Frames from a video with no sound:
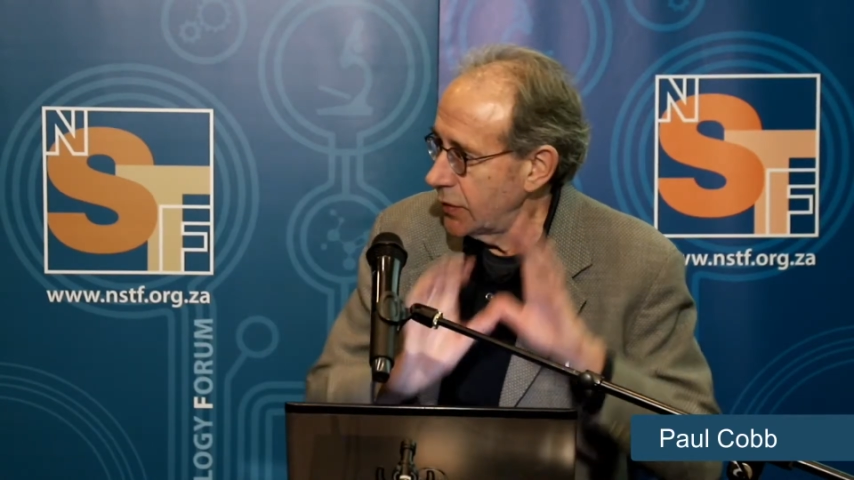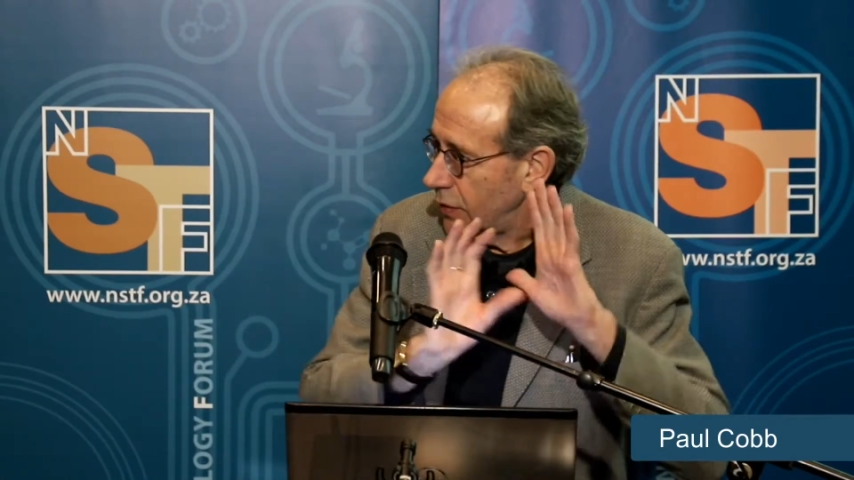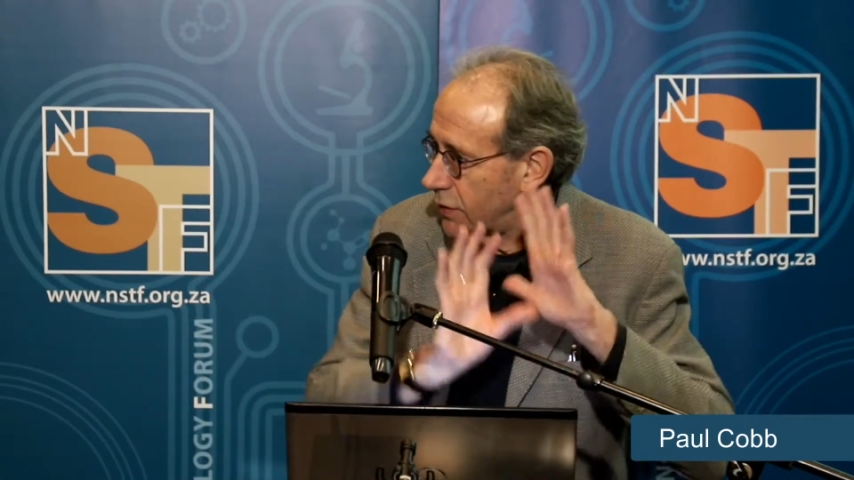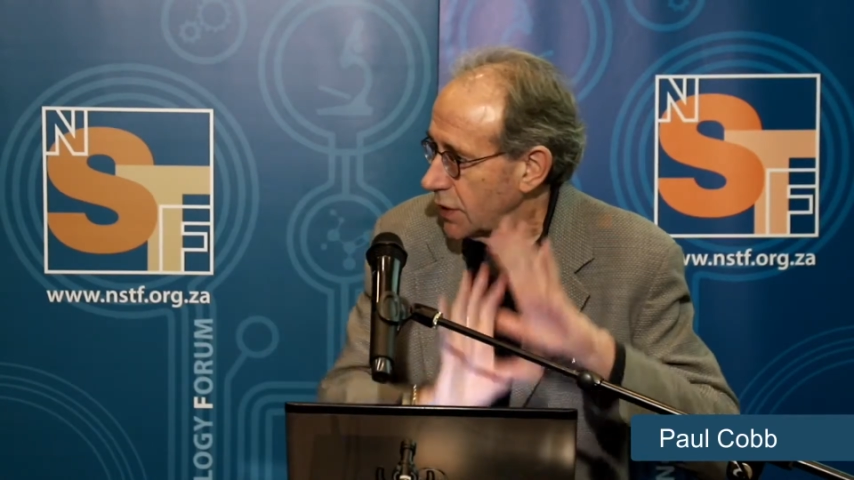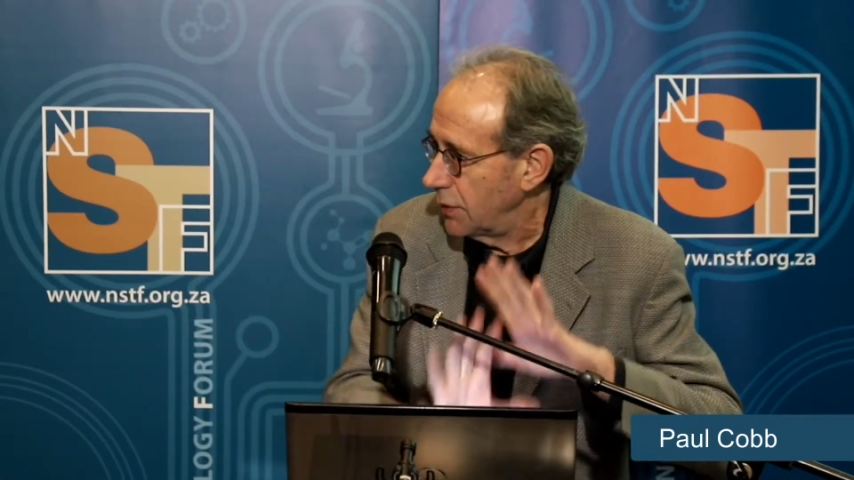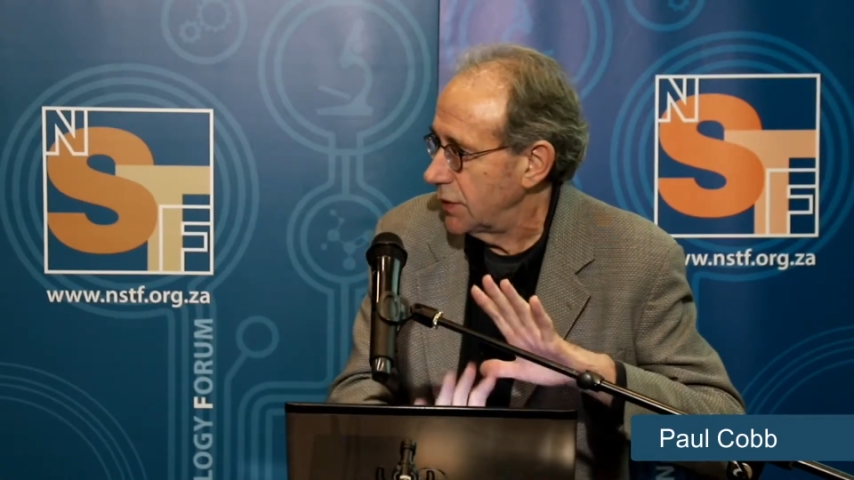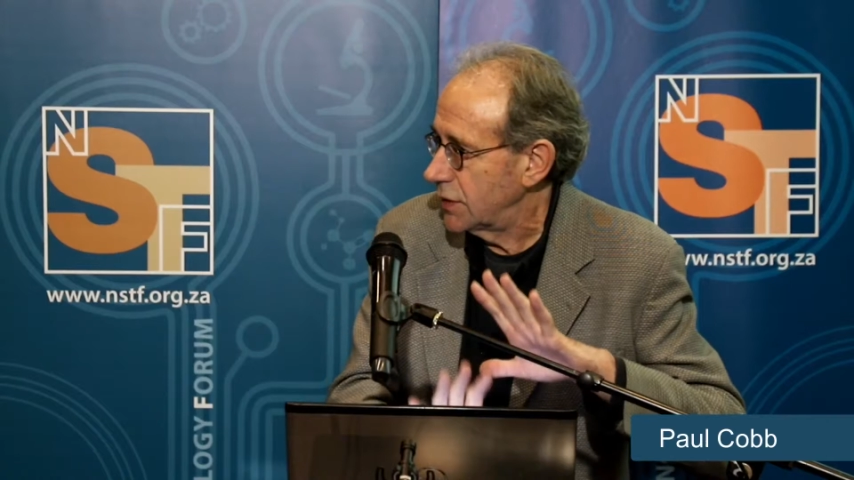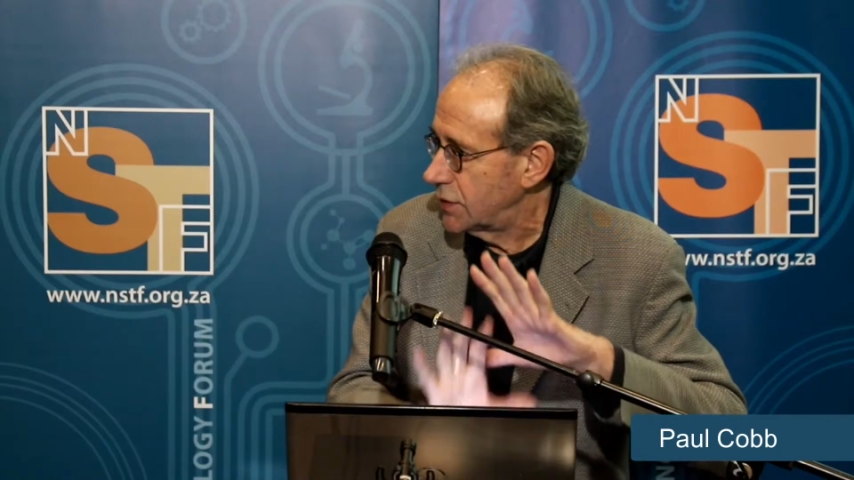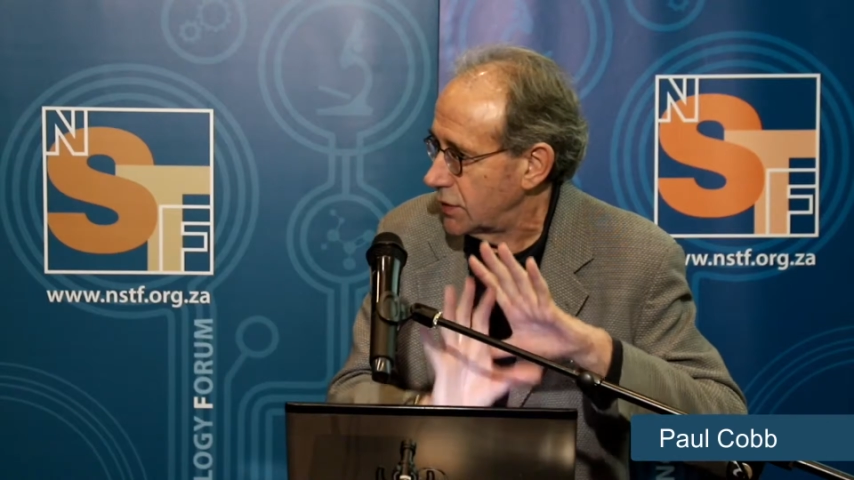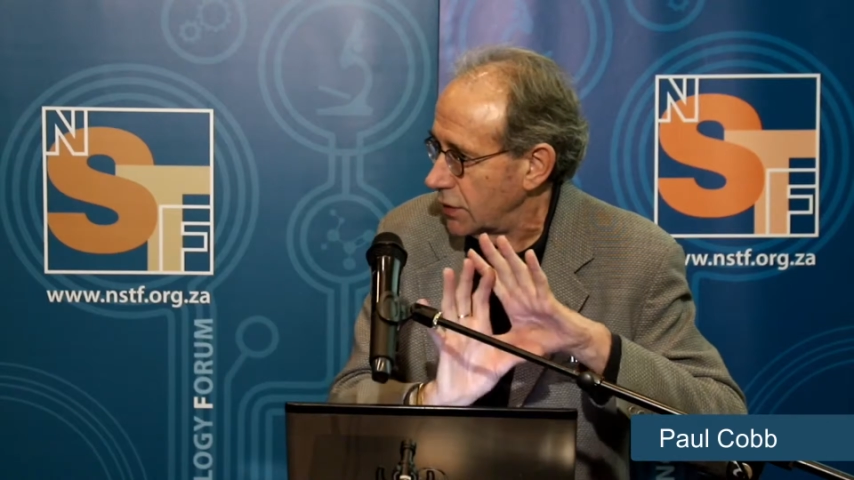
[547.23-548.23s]
some of the
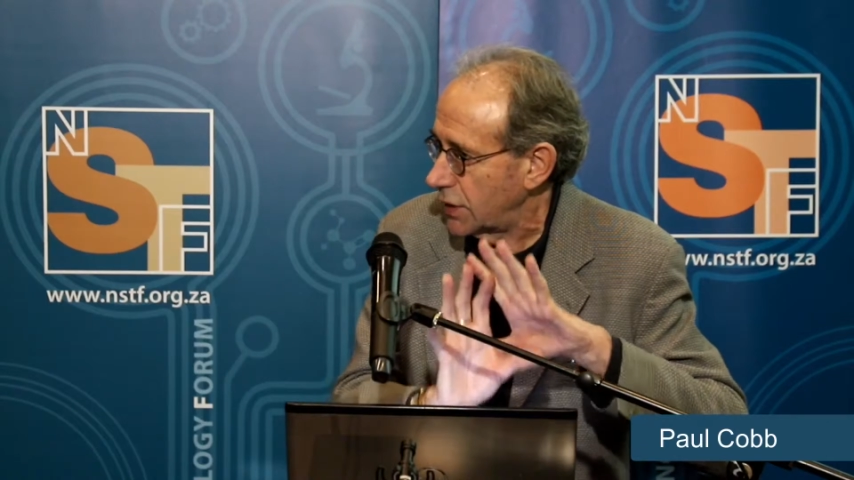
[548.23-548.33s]
sort of